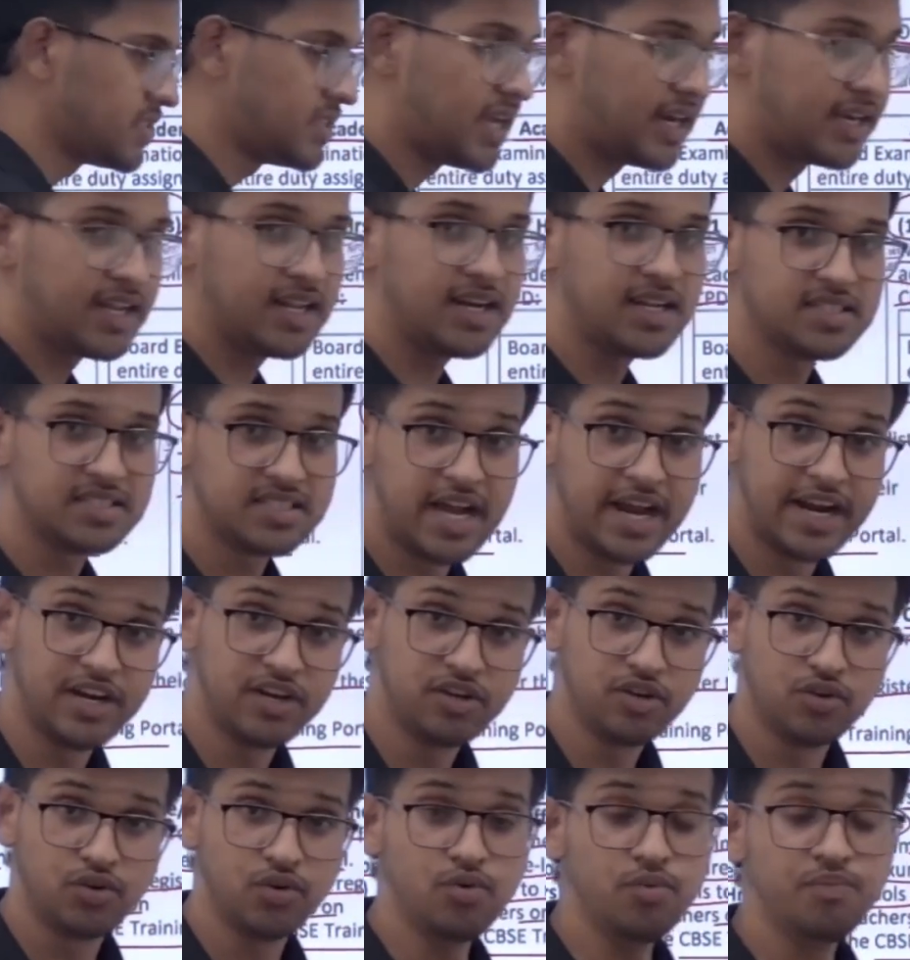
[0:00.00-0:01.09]
that are assigned
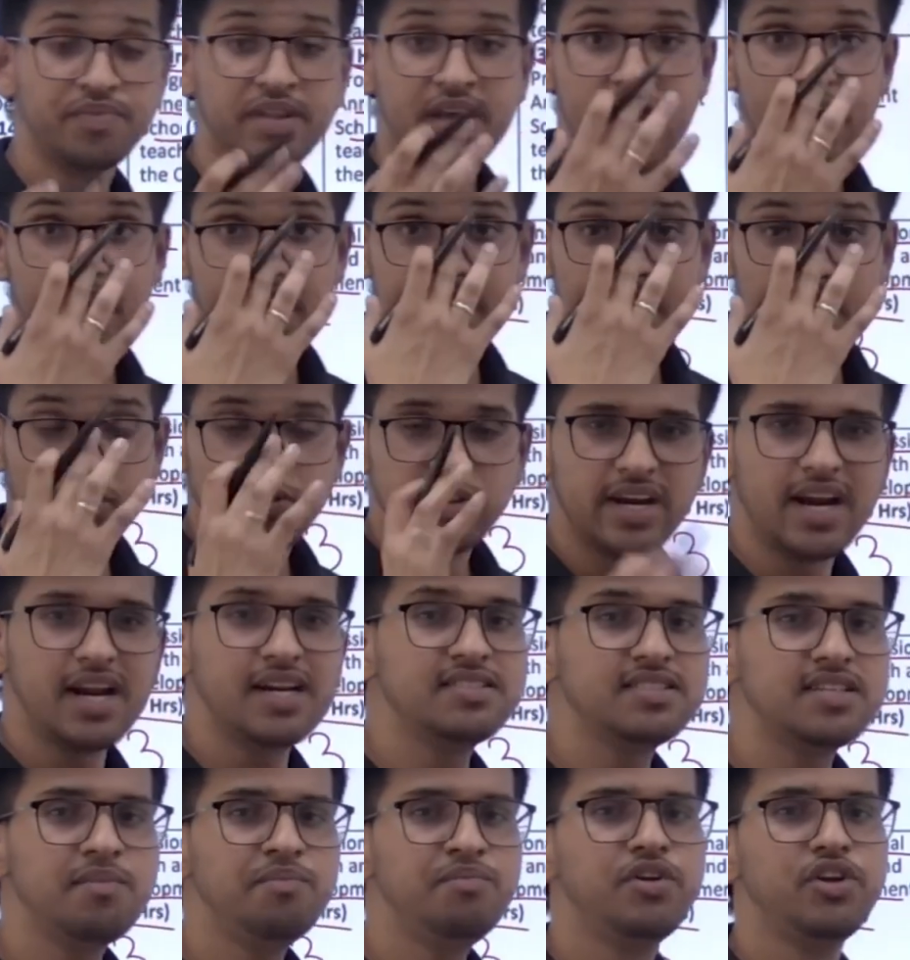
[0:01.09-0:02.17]
to you. Now there are
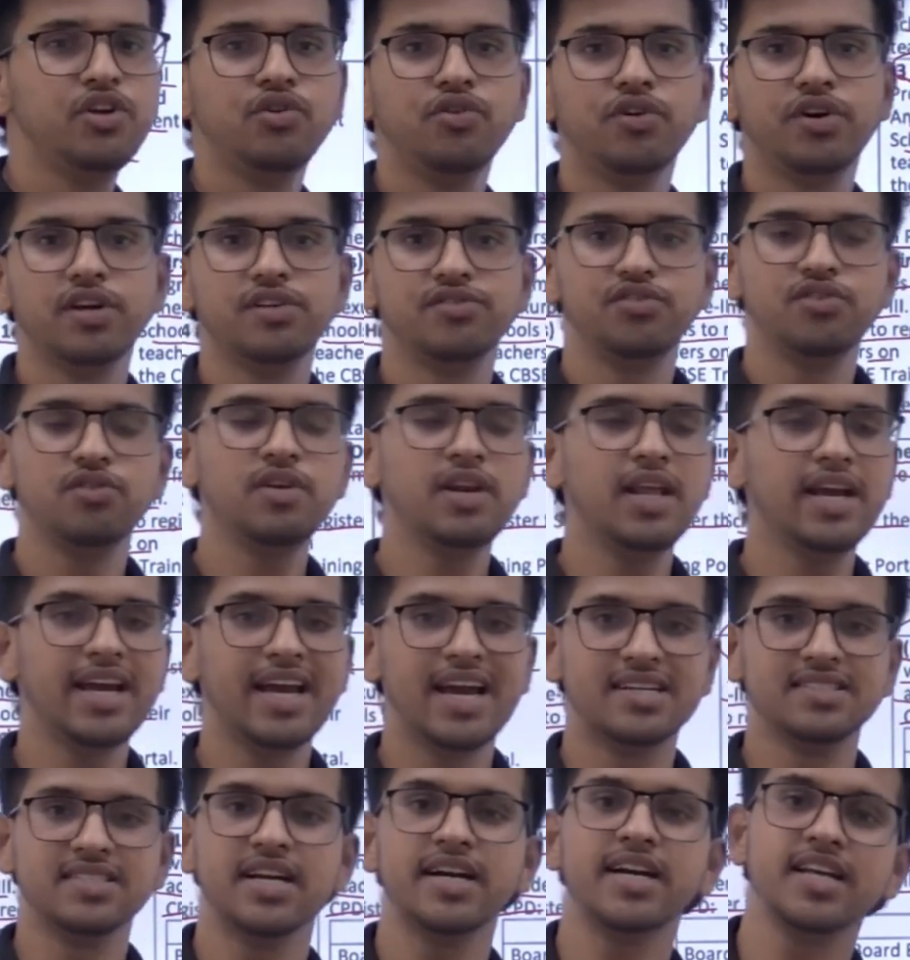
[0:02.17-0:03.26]
some duties, you know, like
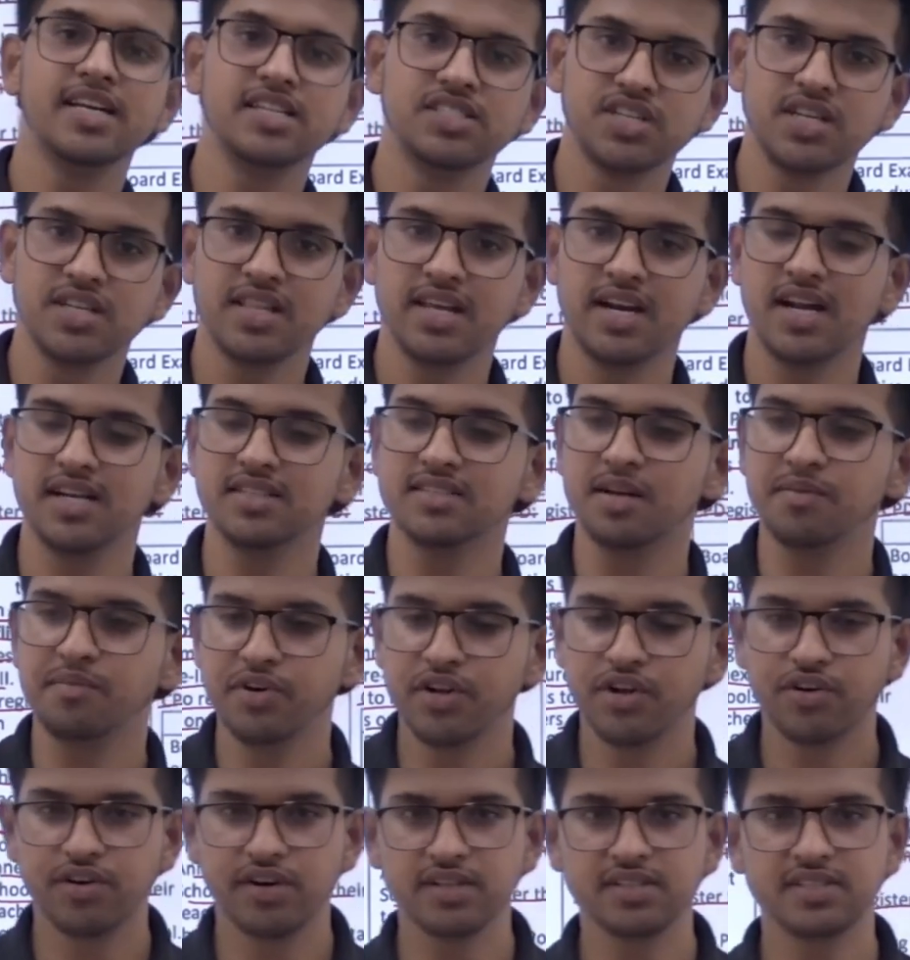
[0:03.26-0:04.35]
as a teacher there are some
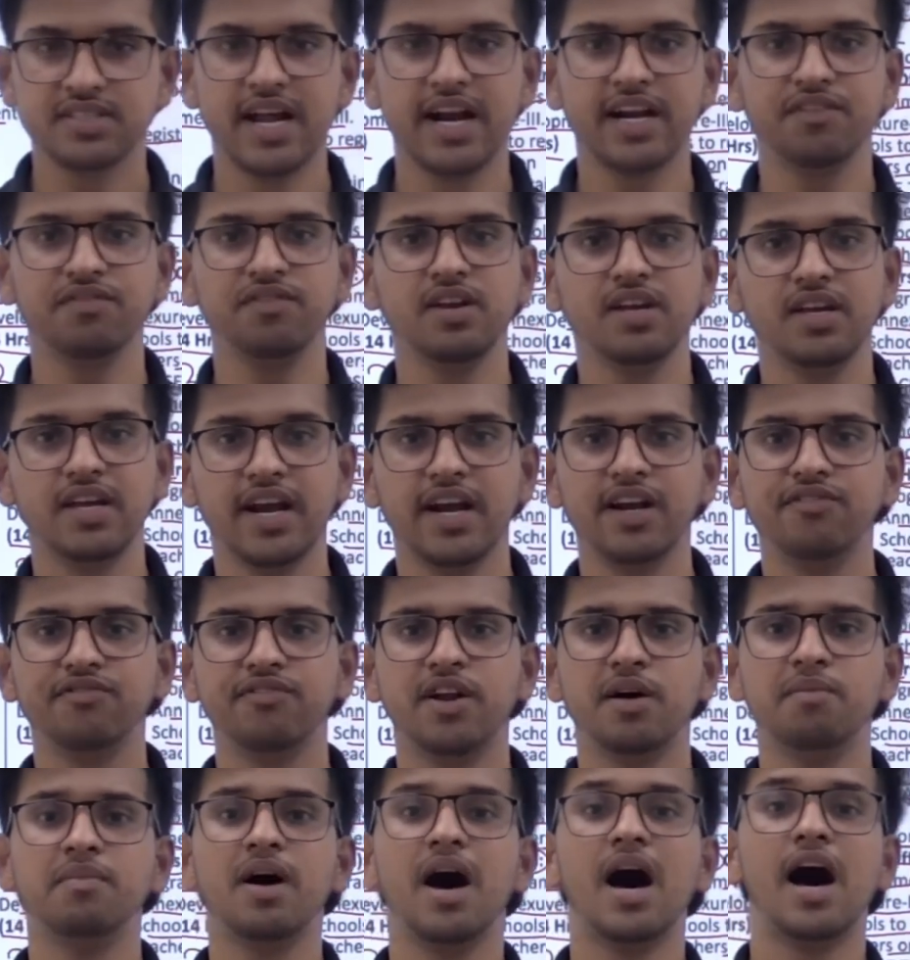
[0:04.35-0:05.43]
duties that we get
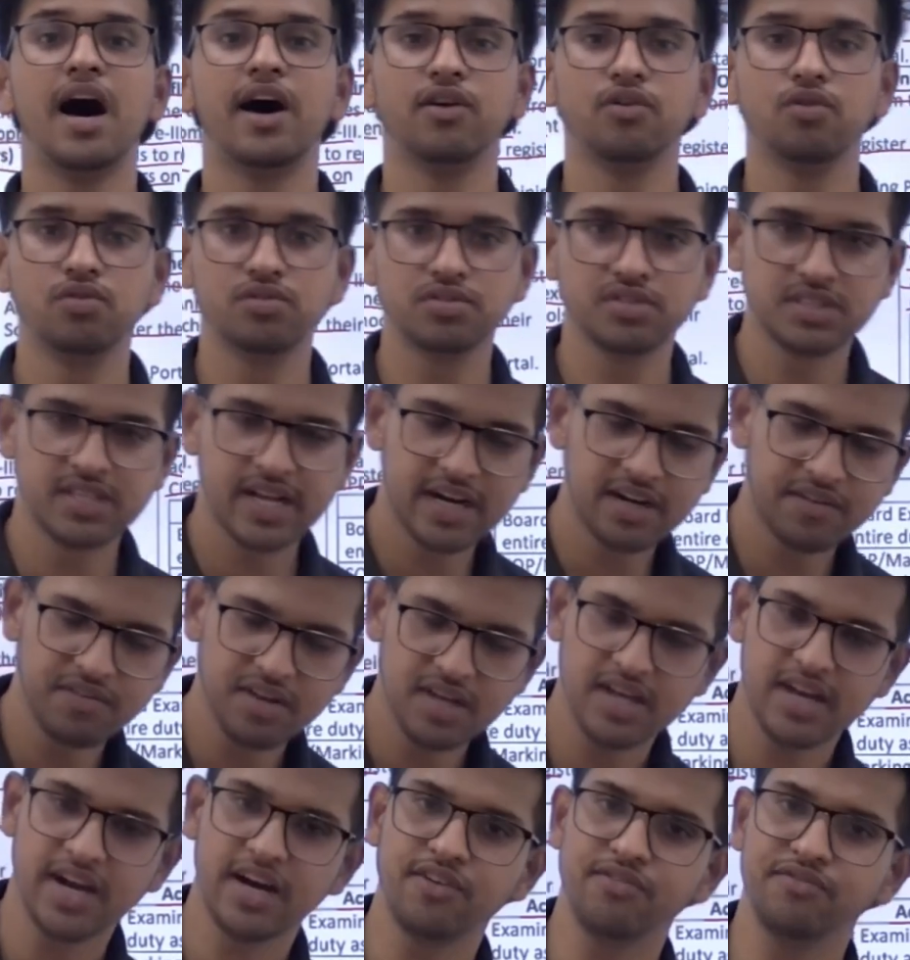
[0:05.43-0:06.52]
from ROs, that we
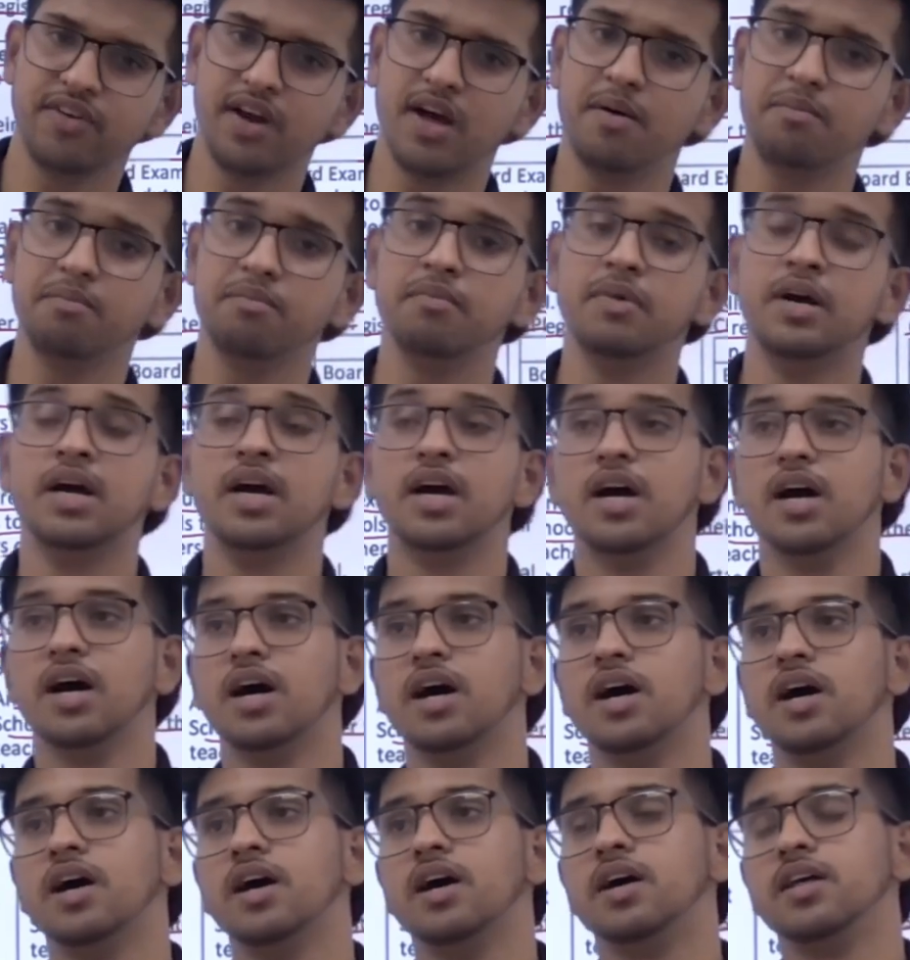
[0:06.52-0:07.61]
get from
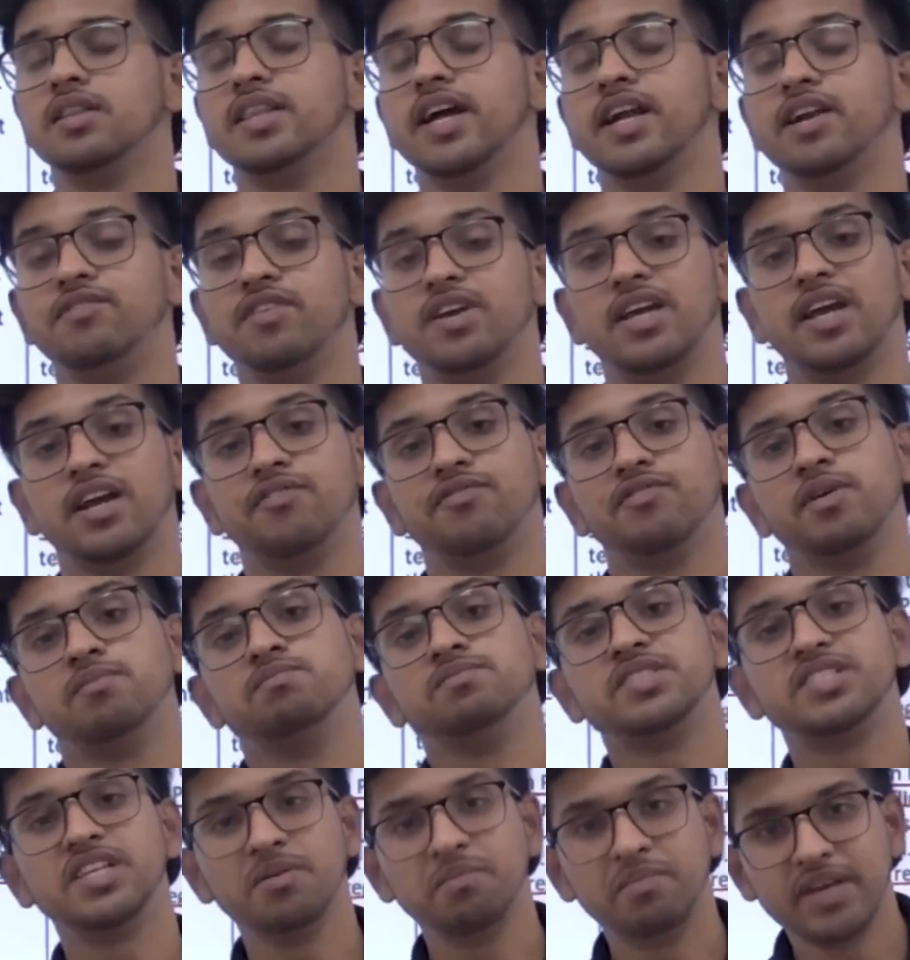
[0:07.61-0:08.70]

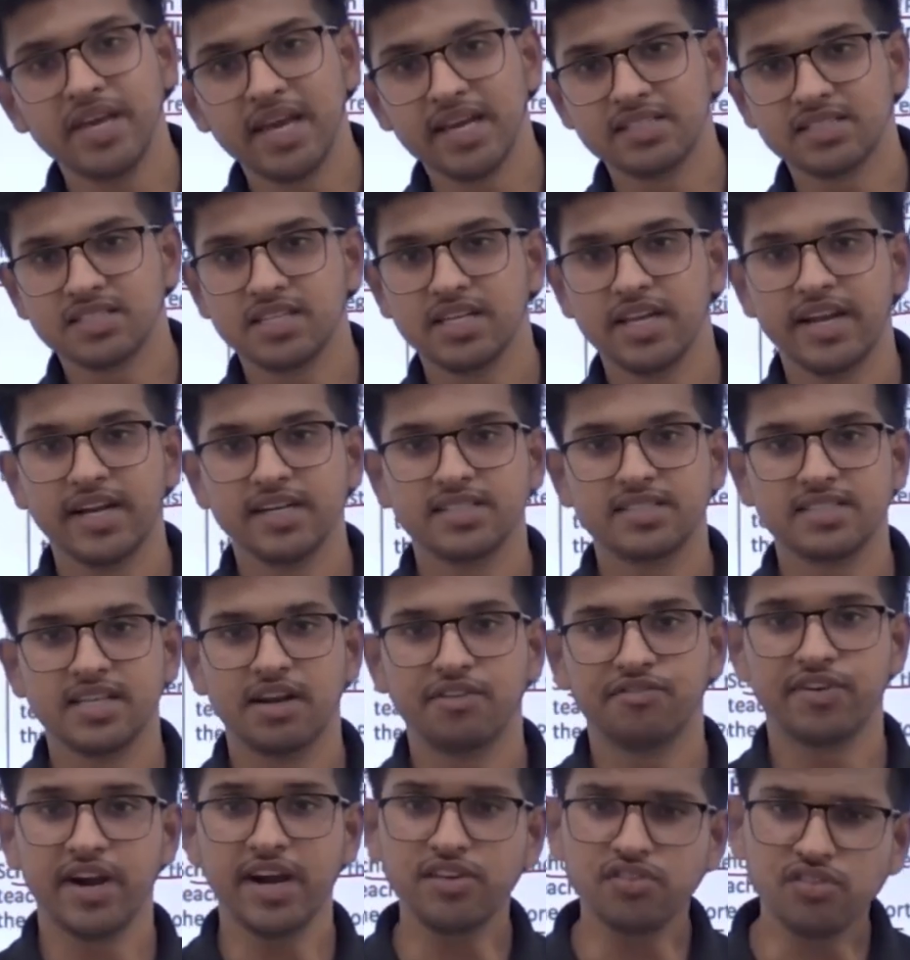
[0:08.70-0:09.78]
CBSE
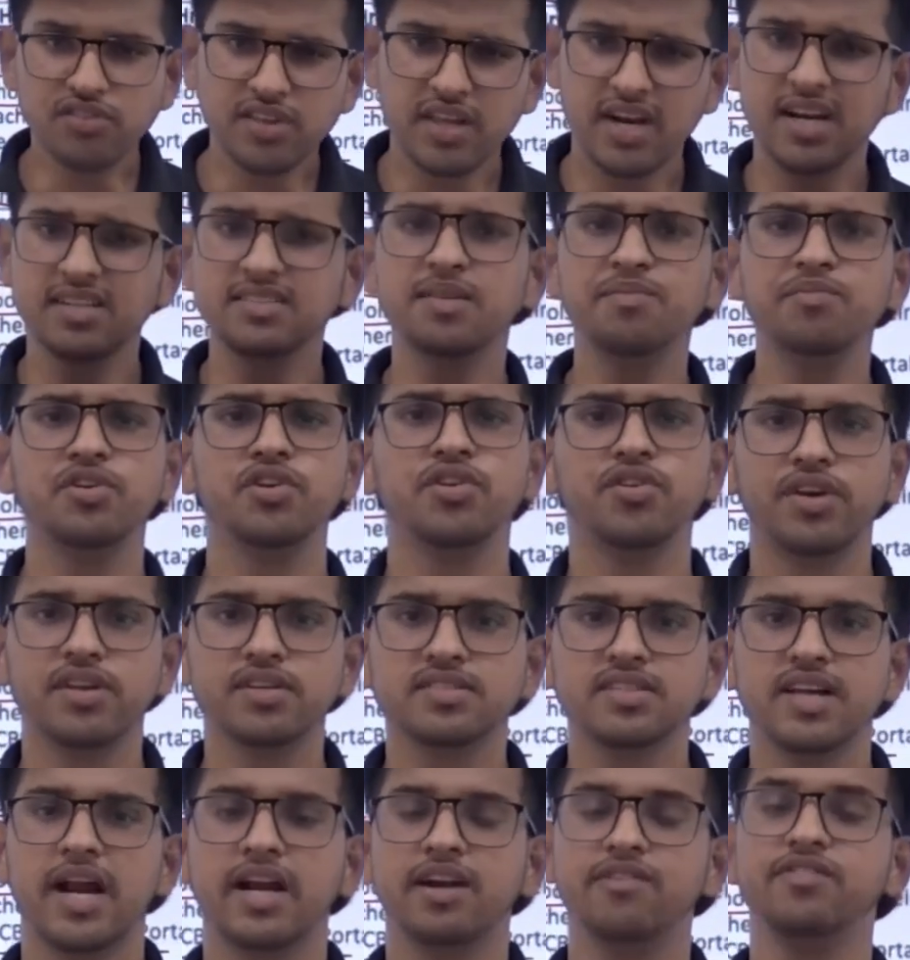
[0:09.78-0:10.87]
itself, right? So there are some duties
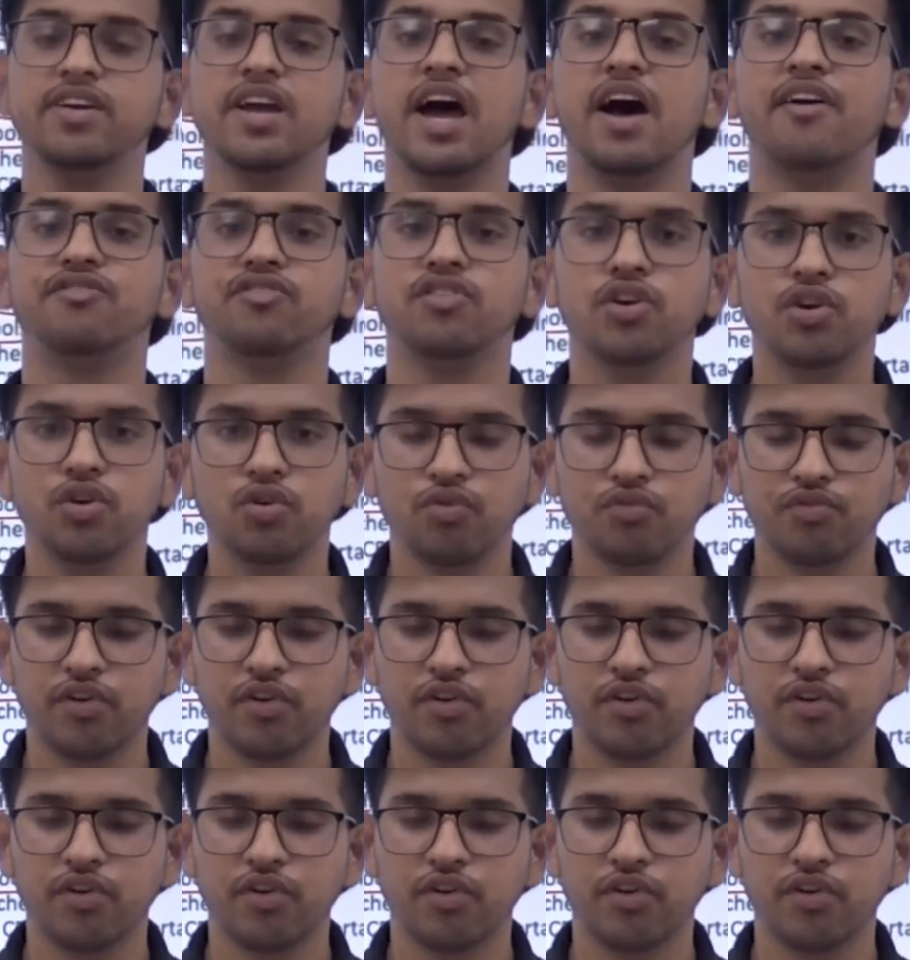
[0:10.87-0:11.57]
that we have to do.